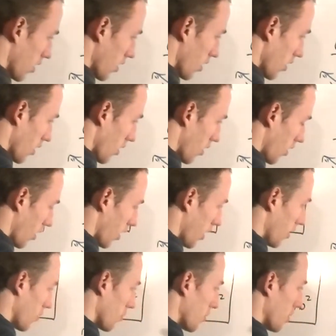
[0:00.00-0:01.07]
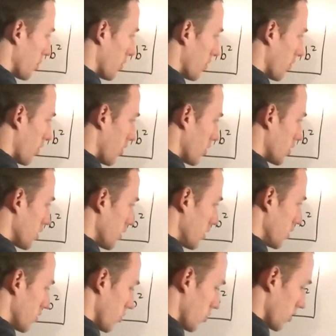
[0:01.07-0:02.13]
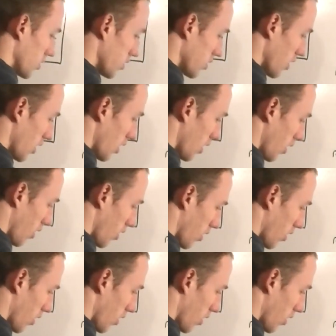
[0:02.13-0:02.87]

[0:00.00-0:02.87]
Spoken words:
Alright, remember the vertices always are